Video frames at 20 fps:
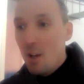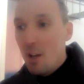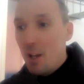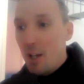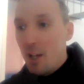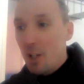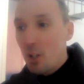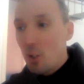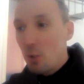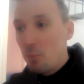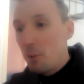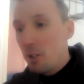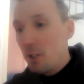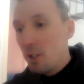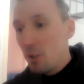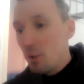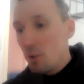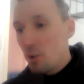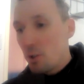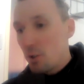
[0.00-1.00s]
It could be that
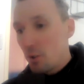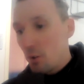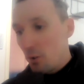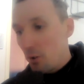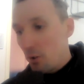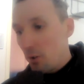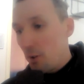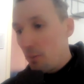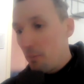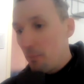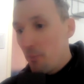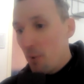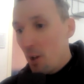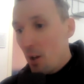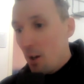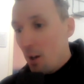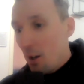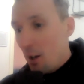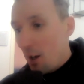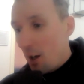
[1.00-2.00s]
you show them
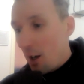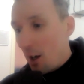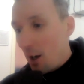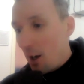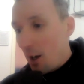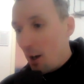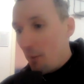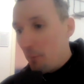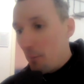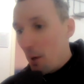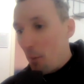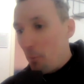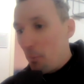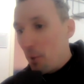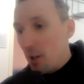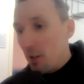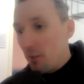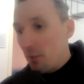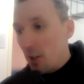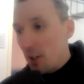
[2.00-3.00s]
a
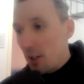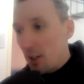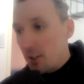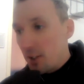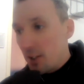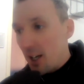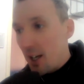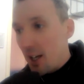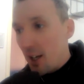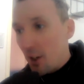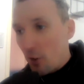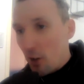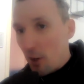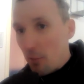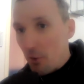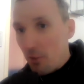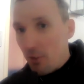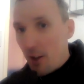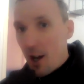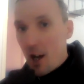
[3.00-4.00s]
bit of a diagram
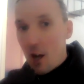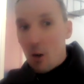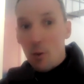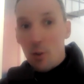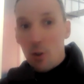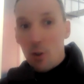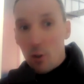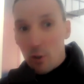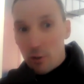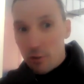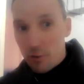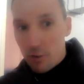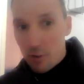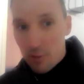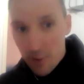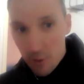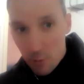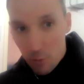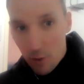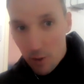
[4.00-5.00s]
of how your
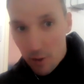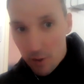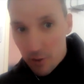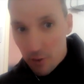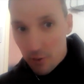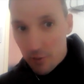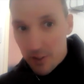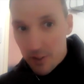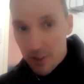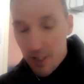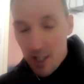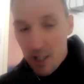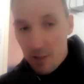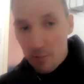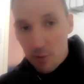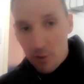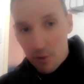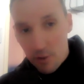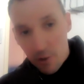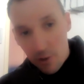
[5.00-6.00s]
service works over time.
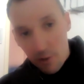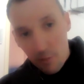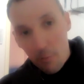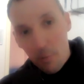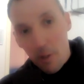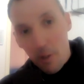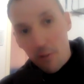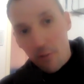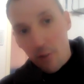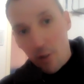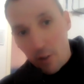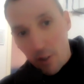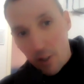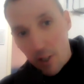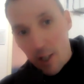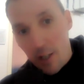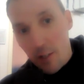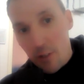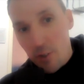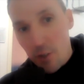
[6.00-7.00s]
So show them a bit of your
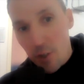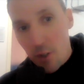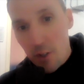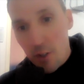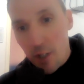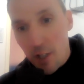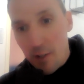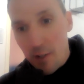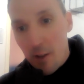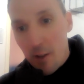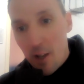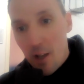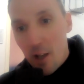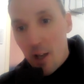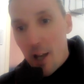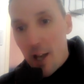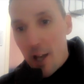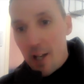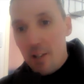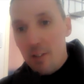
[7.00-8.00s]
client journey.
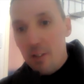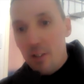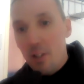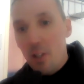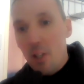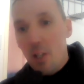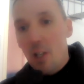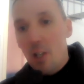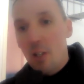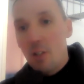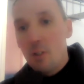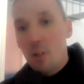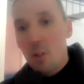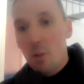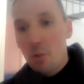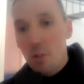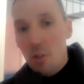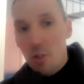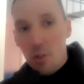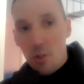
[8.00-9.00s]
Anything that you can do
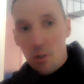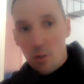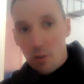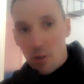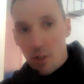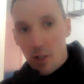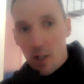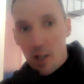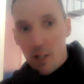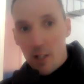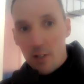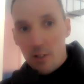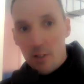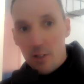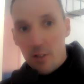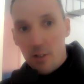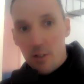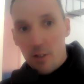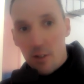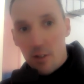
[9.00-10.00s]
to
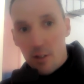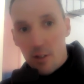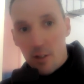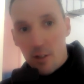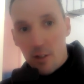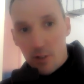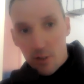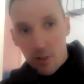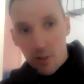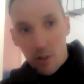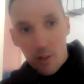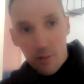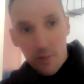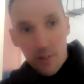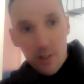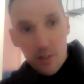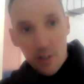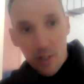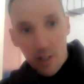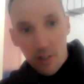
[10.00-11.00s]
showcase the
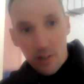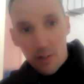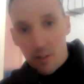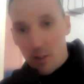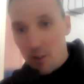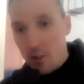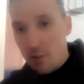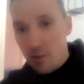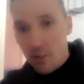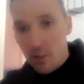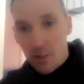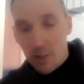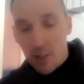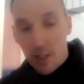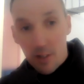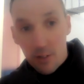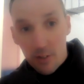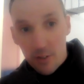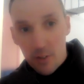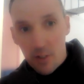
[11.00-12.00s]
service and the
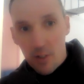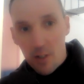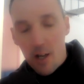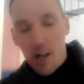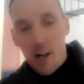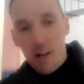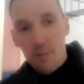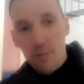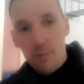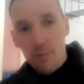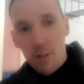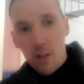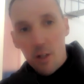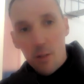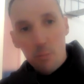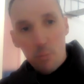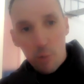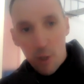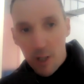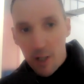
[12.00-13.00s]
skills that you have,
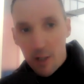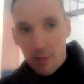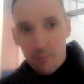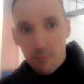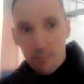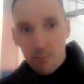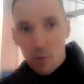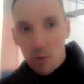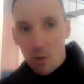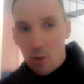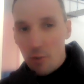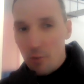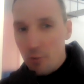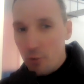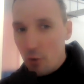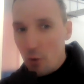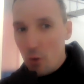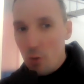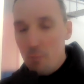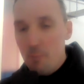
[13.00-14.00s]
brilliant. So on
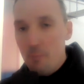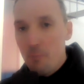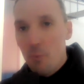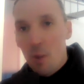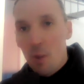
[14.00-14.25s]
Zoom,